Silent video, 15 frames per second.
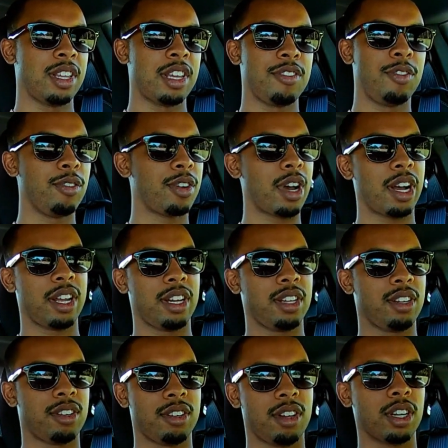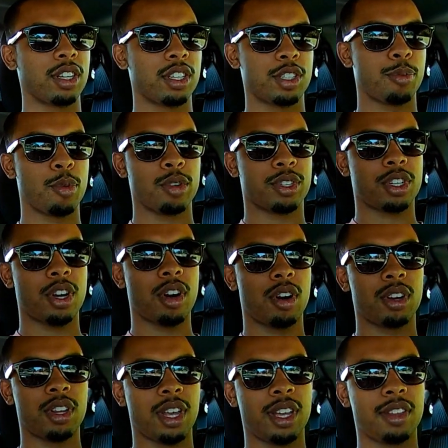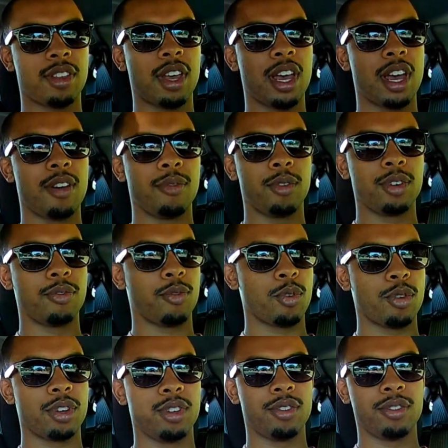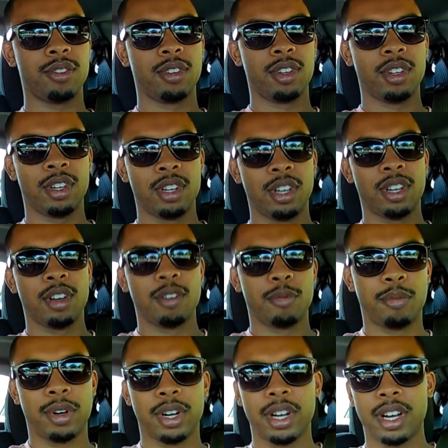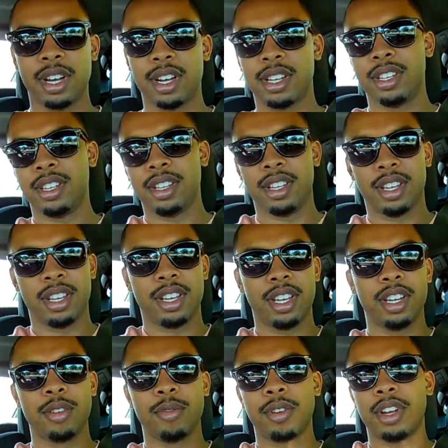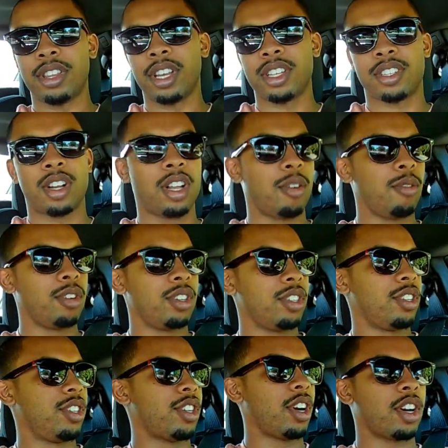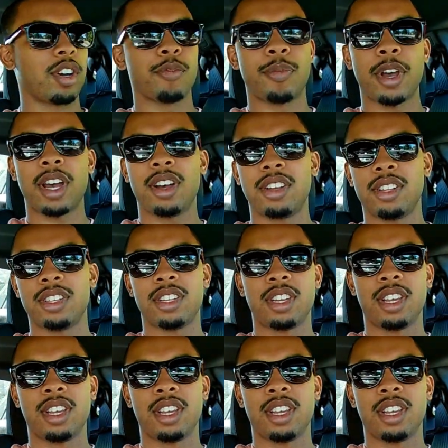that if you got a sports car, they have one for you. But anyway, that's all I wanted to talk about.